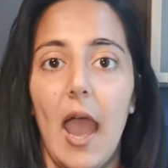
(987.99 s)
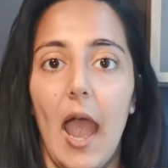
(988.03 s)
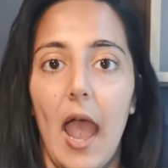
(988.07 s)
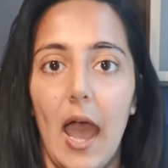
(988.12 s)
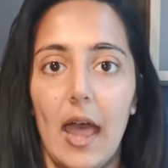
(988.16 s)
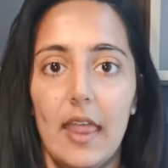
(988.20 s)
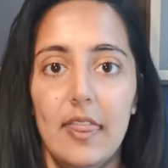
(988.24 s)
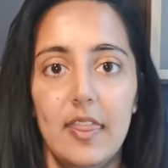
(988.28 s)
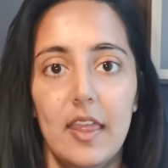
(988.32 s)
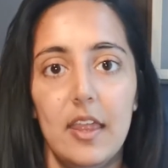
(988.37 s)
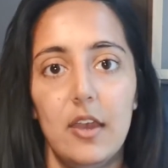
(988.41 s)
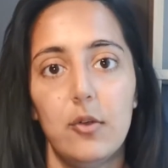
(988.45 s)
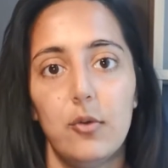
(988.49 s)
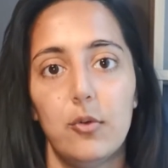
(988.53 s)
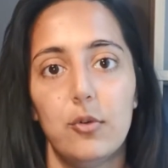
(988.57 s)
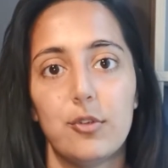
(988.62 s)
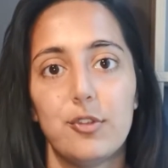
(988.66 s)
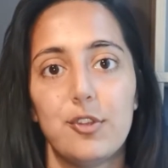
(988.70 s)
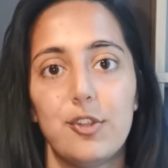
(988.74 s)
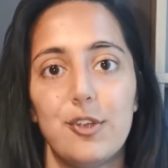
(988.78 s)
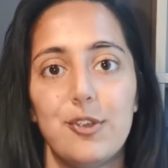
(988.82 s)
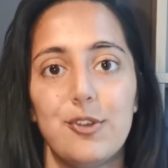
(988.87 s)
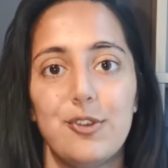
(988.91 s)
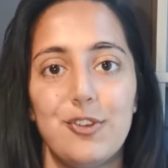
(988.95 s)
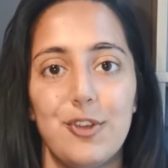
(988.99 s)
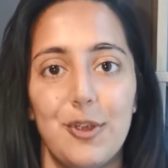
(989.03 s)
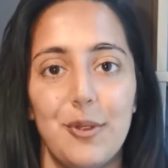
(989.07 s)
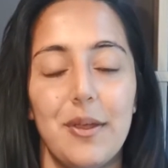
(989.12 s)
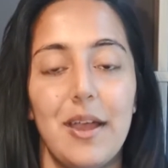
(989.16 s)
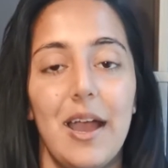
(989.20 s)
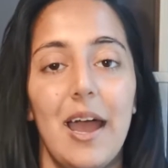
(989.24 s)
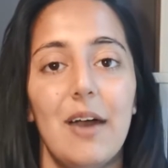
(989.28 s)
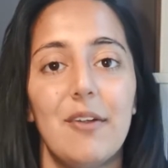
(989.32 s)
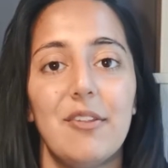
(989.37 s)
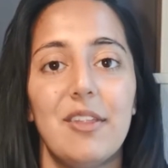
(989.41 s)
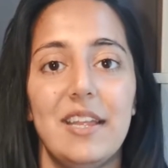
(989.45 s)
and then also
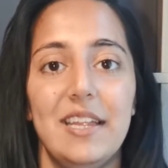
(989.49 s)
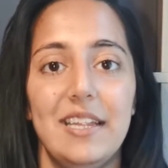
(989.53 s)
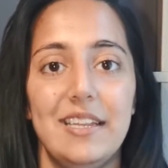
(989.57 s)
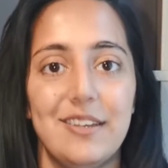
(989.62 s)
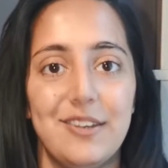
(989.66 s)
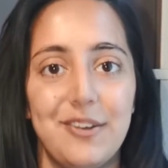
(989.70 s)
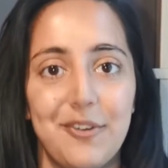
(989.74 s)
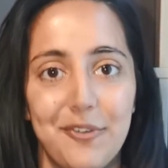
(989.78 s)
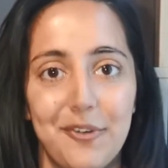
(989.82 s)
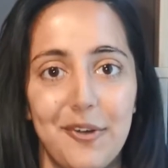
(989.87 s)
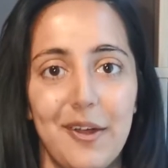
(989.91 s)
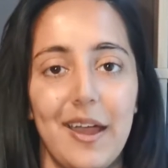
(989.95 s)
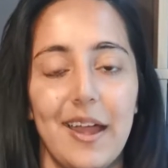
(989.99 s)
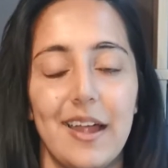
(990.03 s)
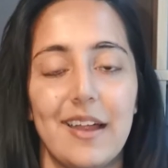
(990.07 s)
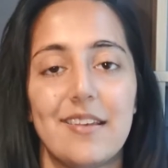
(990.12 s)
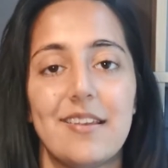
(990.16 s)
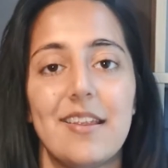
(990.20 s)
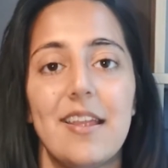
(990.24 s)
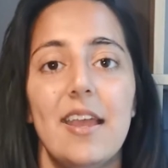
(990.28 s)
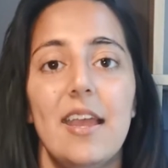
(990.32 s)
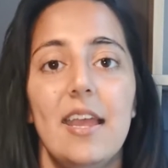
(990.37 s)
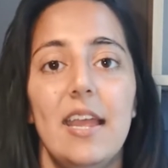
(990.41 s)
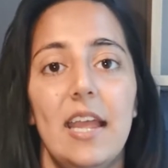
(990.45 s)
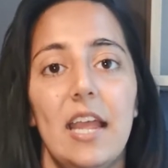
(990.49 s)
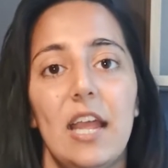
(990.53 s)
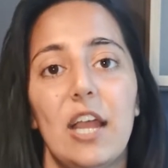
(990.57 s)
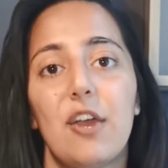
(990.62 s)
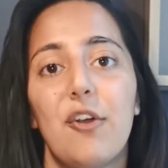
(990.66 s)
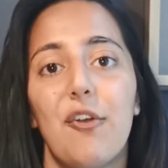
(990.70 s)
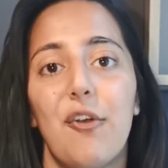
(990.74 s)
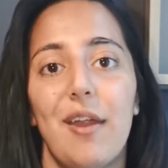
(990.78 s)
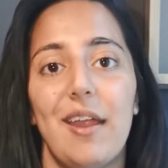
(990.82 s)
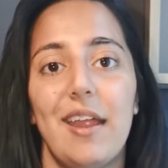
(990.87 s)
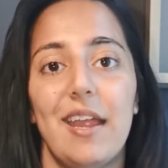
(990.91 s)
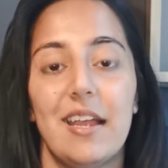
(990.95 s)
showing how they interact in
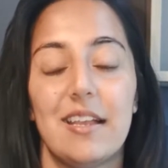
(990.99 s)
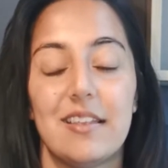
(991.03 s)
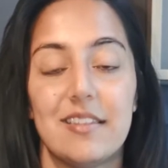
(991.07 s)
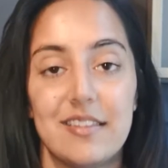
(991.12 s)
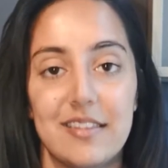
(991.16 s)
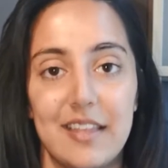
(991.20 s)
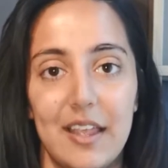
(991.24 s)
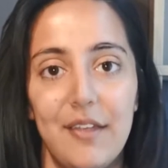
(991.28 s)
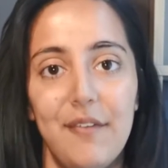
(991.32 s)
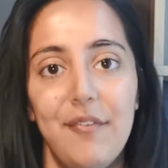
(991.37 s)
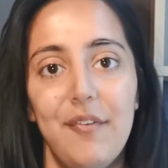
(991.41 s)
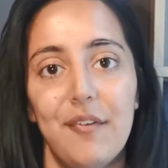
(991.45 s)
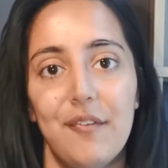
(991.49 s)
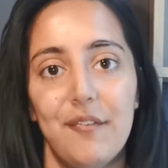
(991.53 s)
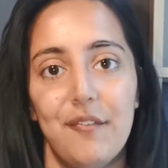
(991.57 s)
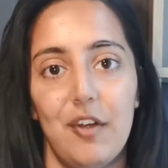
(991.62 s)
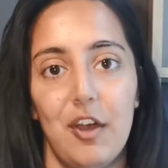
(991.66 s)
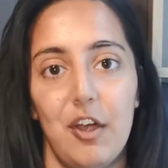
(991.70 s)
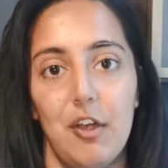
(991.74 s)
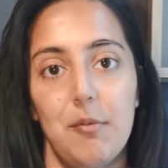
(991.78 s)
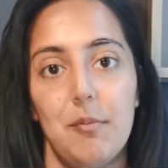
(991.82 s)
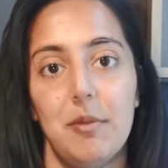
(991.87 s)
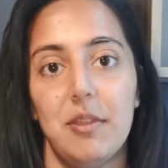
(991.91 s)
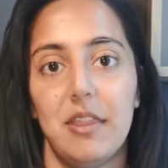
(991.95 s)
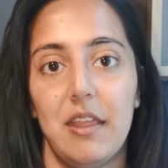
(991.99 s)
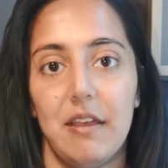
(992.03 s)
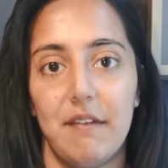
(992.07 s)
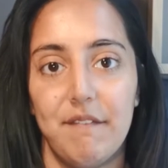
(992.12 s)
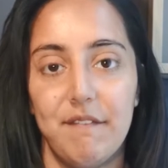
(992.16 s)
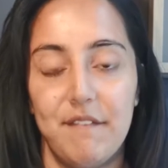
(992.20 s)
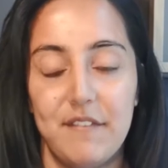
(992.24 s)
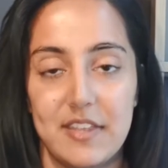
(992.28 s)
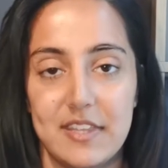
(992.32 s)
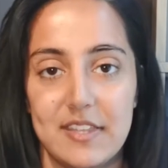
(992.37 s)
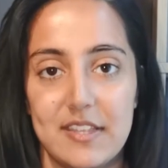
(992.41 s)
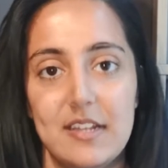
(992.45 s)
creating a safe environment
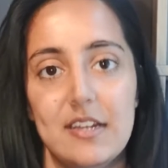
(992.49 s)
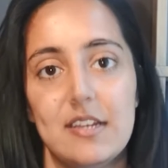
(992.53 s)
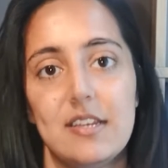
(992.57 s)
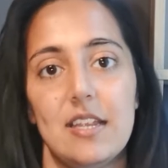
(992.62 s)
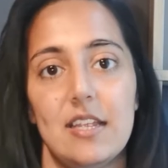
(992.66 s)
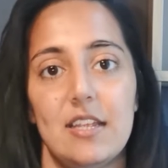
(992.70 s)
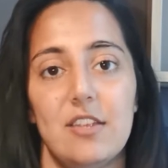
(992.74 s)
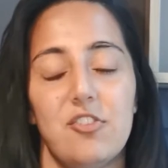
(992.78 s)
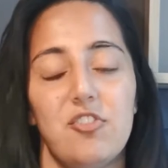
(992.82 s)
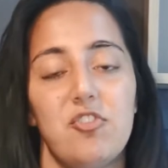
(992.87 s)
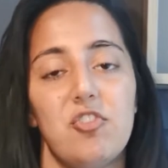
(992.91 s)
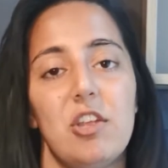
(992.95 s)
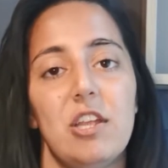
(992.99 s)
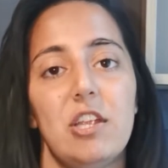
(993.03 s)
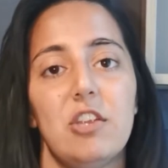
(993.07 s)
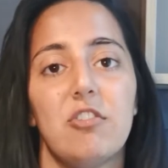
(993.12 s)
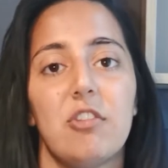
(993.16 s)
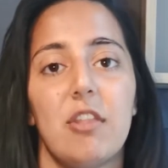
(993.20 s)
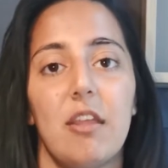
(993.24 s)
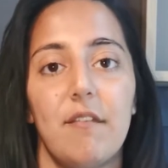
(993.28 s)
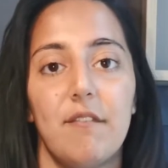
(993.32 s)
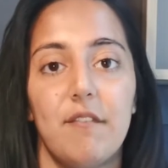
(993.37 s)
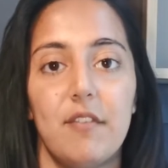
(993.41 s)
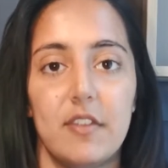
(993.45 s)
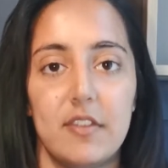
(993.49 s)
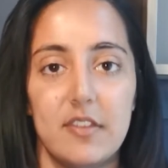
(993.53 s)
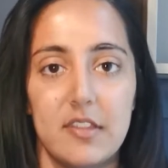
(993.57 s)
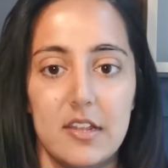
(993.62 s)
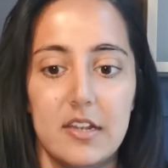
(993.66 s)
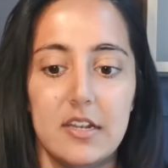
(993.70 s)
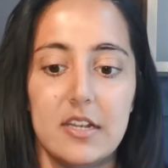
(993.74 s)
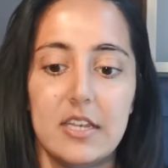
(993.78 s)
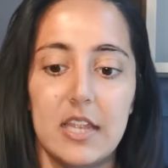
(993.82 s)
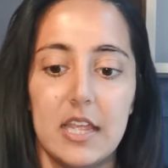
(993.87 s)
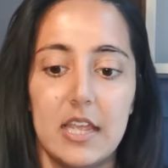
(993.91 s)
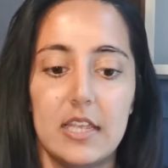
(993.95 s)
that facilitates change, that
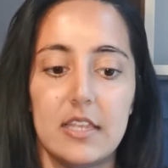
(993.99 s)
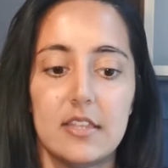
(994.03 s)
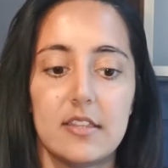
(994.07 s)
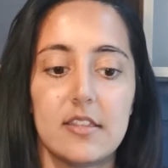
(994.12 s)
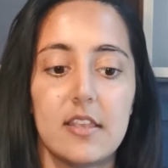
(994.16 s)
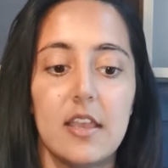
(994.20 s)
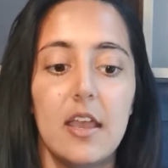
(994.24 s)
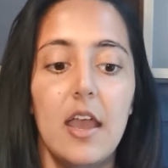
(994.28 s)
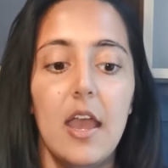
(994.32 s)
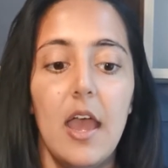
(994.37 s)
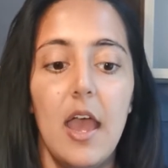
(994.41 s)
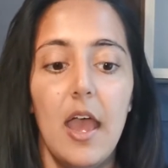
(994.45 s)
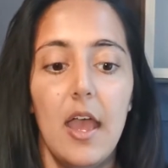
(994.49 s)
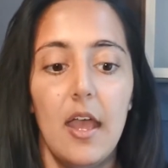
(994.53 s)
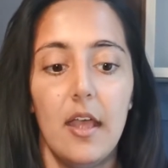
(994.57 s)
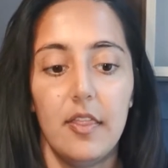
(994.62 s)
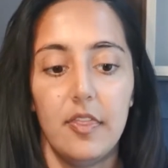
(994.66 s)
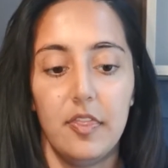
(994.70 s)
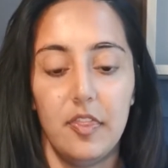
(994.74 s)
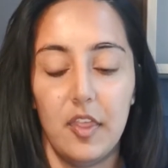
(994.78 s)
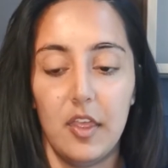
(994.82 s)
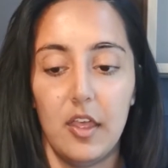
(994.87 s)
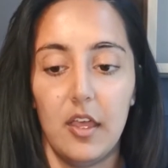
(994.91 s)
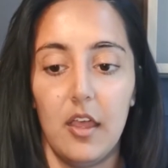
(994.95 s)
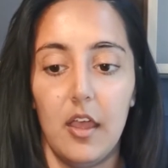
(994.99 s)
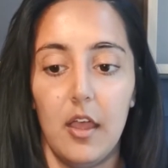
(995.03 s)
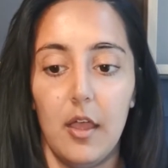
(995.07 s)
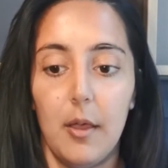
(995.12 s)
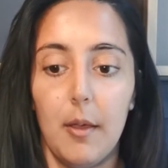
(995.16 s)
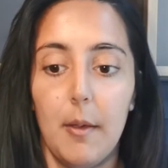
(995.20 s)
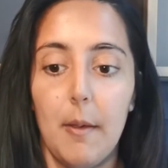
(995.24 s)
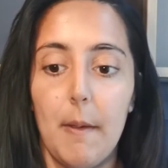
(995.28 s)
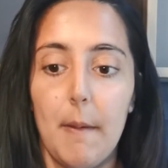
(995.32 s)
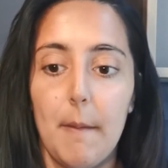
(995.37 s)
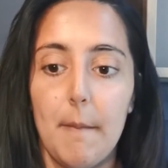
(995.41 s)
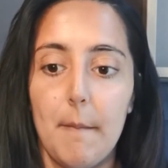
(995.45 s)
facilitates
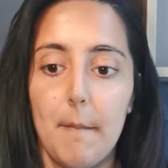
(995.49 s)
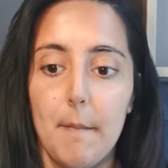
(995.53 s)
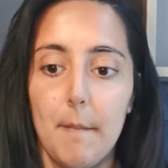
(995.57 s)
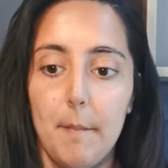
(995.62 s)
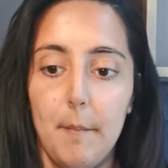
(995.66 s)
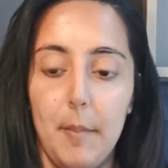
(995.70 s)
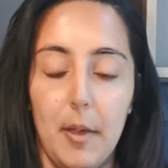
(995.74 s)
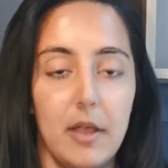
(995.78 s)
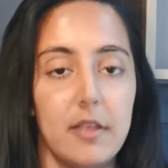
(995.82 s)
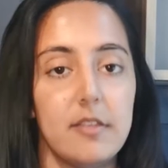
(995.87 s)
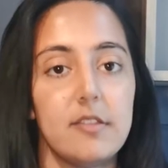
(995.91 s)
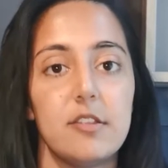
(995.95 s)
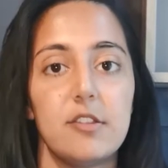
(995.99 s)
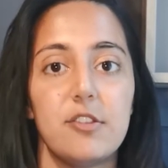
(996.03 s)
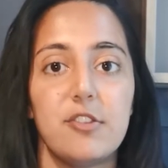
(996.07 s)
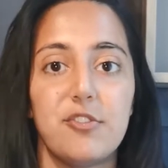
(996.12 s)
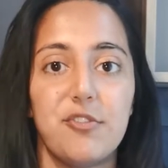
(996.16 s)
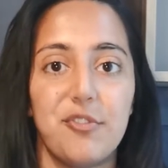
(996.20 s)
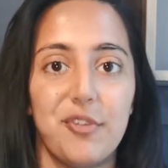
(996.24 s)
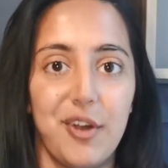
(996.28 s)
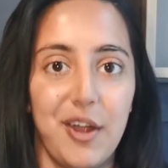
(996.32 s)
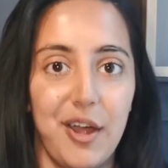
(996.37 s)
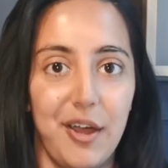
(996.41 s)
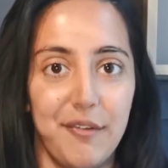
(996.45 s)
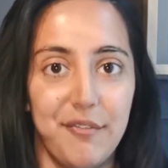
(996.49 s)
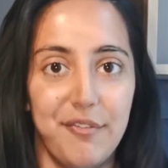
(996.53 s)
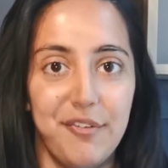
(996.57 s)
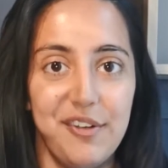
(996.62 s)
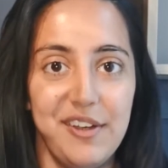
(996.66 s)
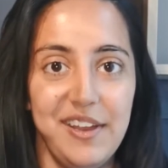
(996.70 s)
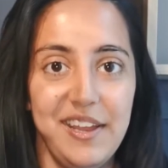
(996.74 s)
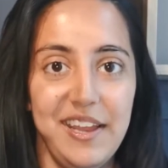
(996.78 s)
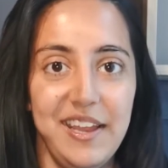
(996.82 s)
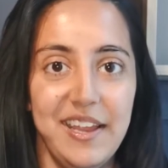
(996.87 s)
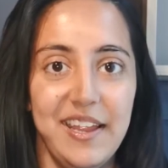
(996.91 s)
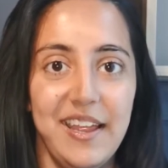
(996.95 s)
the person's
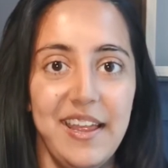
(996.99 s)
recovery.